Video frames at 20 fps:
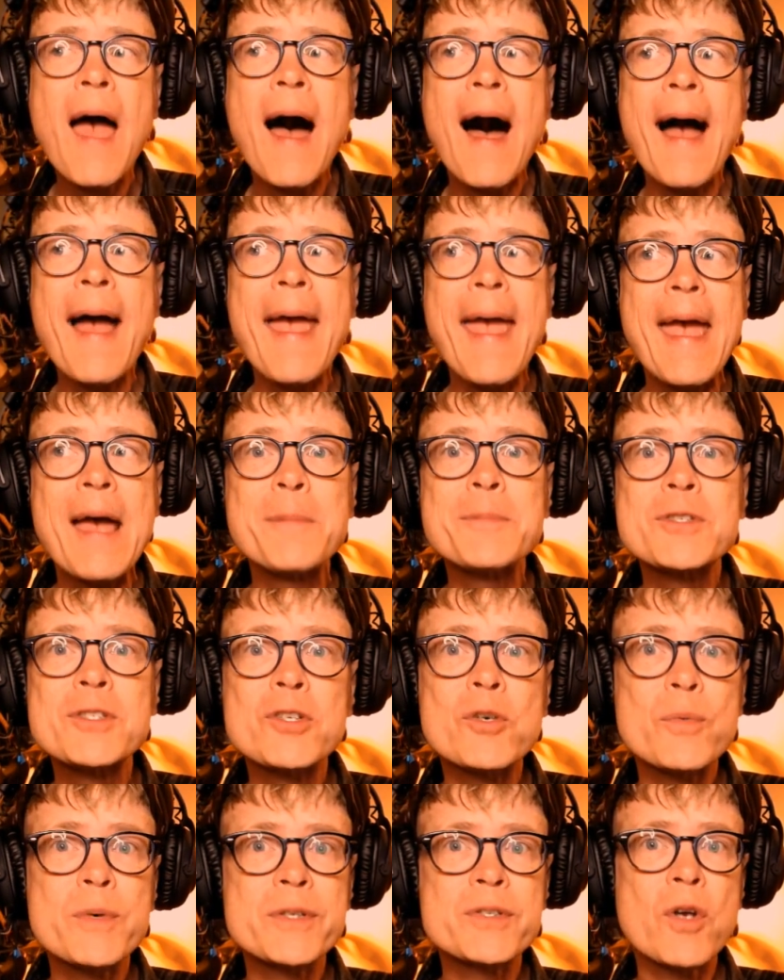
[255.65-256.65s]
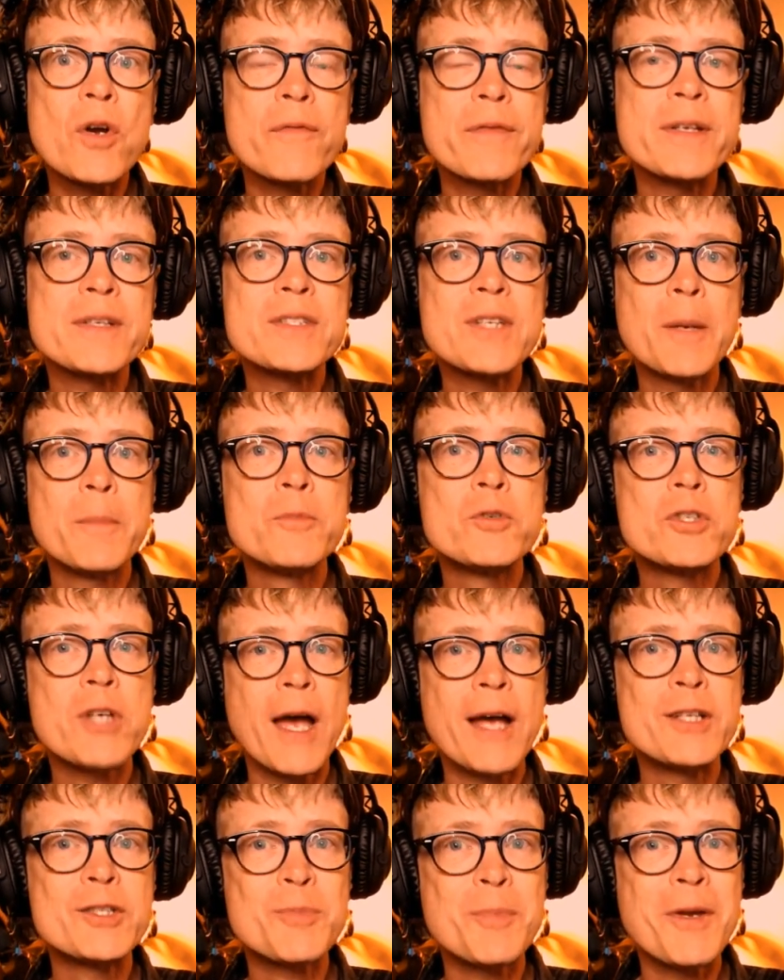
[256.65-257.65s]
I am still reserving some
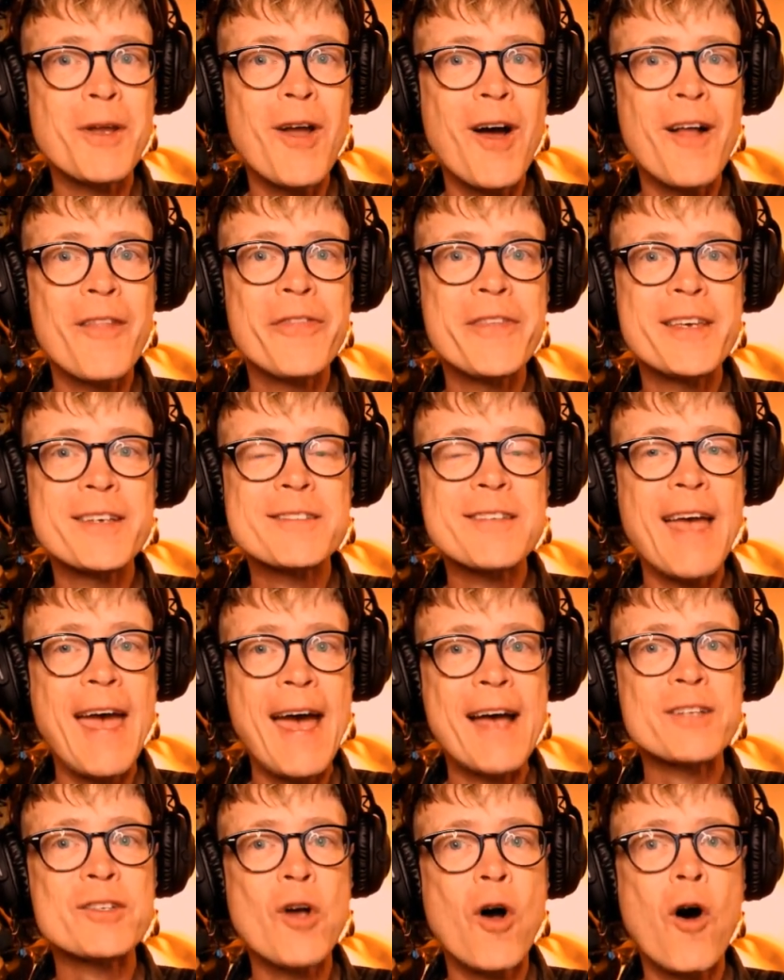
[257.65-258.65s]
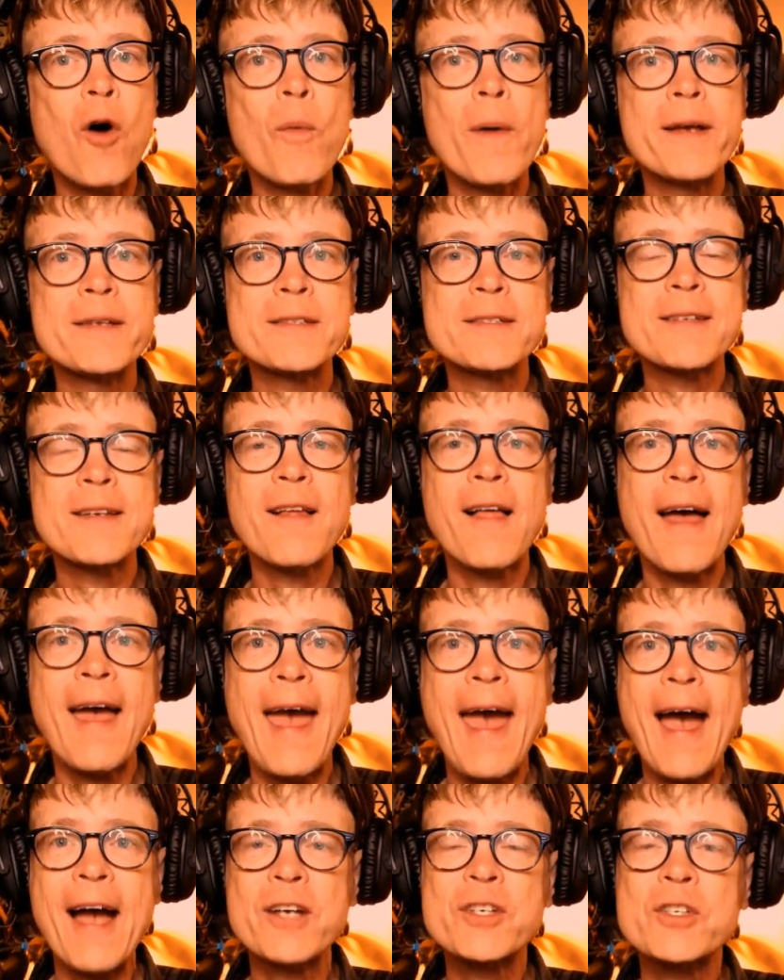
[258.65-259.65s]
judgment on this, as always, until I
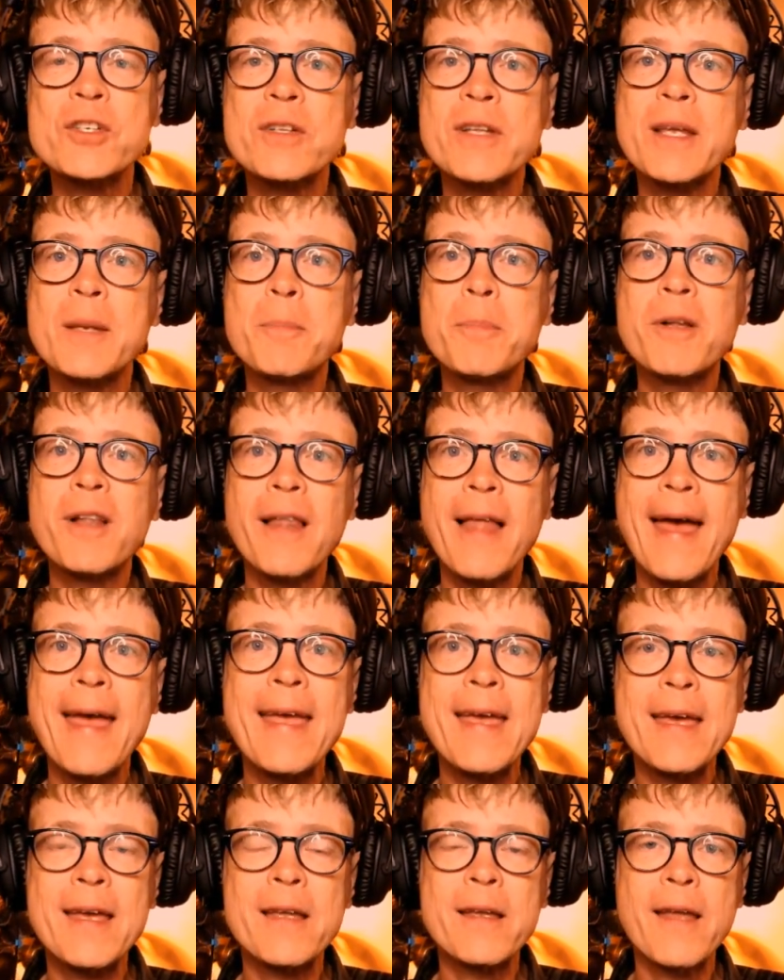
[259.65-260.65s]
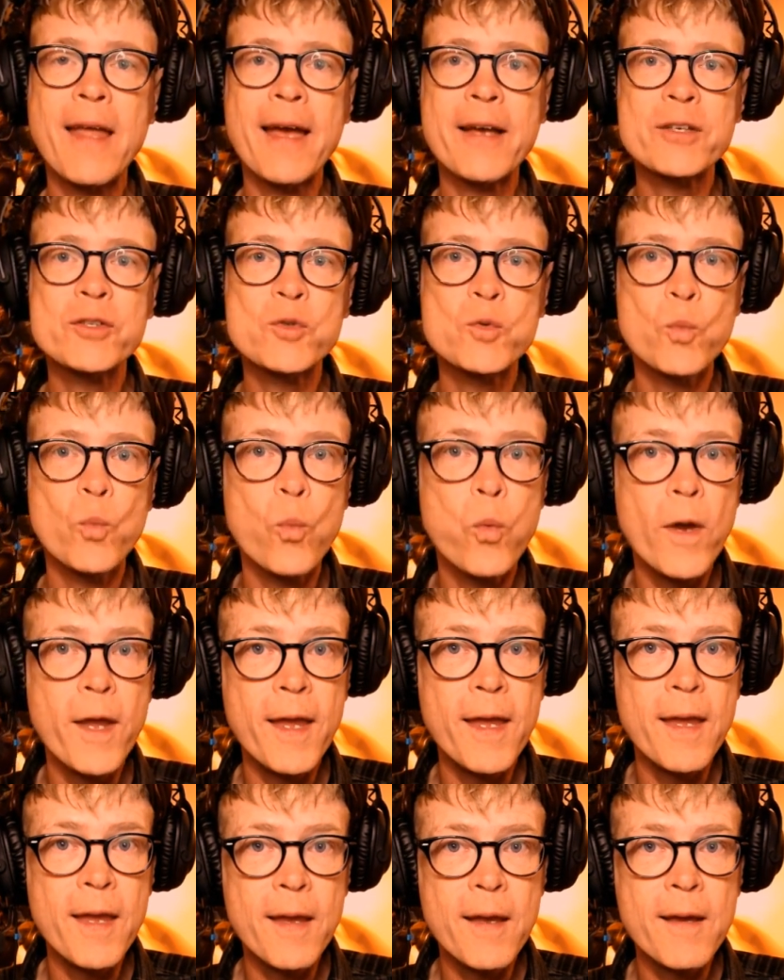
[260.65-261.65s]
actually play it next
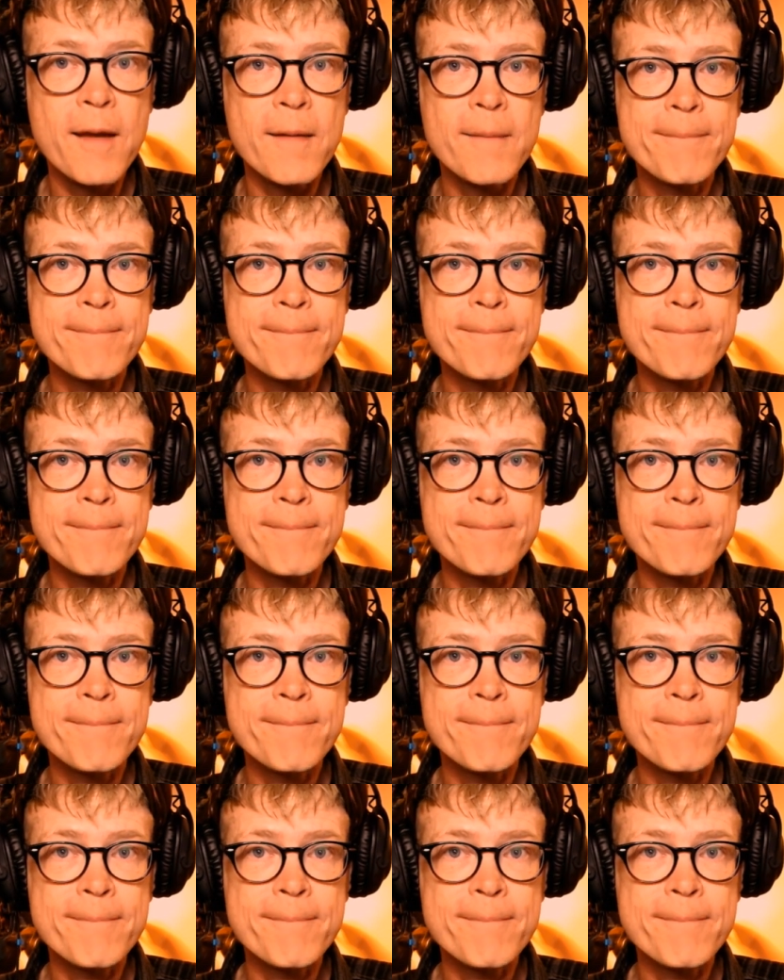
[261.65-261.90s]
week.